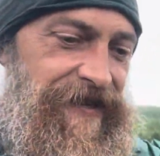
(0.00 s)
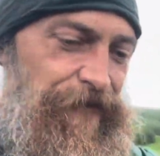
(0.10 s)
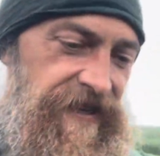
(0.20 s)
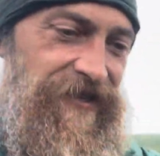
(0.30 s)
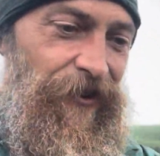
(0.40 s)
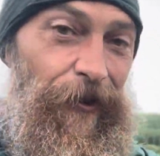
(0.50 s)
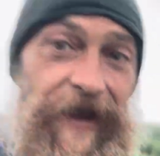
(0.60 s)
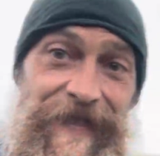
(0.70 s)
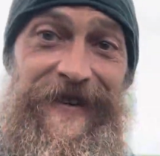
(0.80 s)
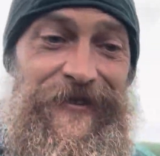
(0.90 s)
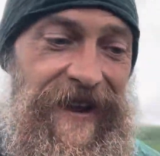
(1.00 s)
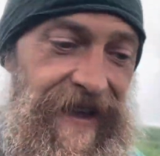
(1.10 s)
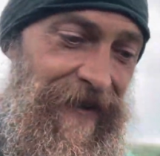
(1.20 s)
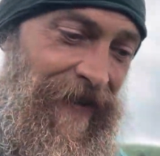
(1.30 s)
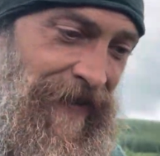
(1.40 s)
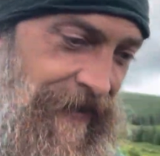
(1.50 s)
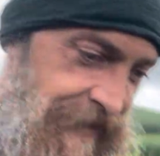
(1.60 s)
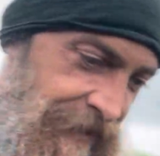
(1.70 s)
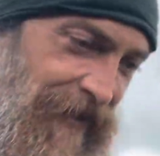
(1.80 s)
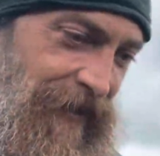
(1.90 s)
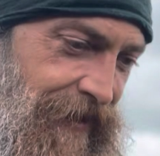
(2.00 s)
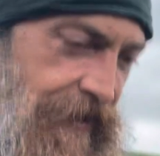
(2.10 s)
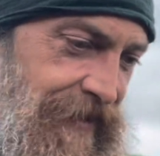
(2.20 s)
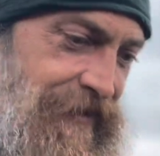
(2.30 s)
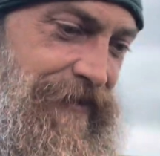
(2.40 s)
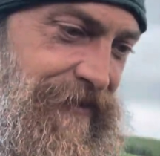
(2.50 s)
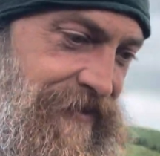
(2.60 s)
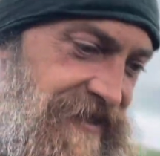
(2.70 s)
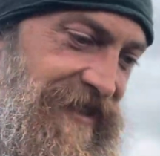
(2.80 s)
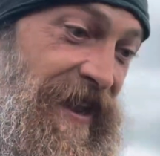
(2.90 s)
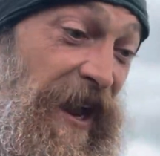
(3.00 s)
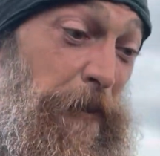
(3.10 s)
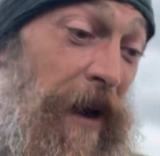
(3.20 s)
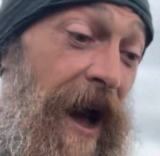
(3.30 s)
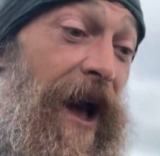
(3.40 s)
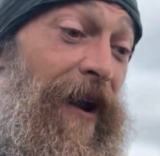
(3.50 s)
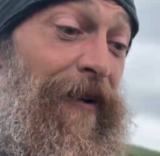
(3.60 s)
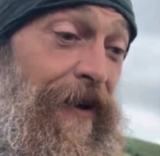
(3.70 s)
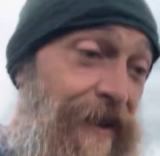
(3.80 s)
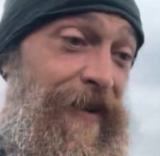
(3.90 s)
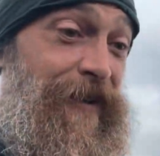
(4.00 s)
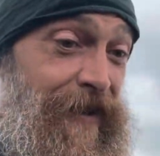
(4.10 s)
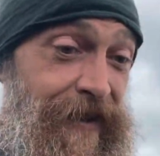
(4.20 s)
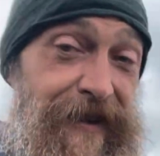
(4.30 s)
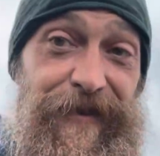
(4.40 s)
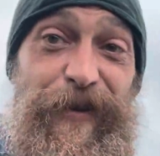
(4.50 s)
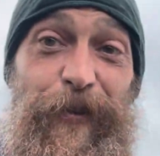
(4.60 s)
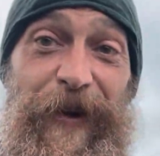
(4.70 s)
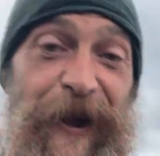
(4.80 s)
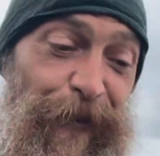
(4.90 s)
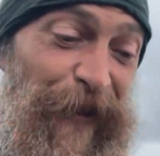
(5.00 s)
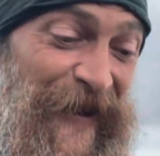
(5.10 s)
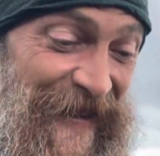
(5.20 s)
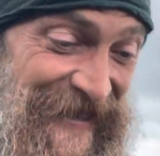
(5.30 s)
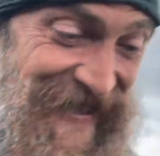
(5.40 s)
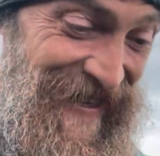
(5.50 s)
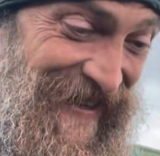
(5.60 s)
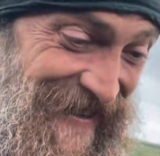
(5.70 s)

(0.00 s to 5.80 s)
to rejoin the trail, just like a mile from where I was.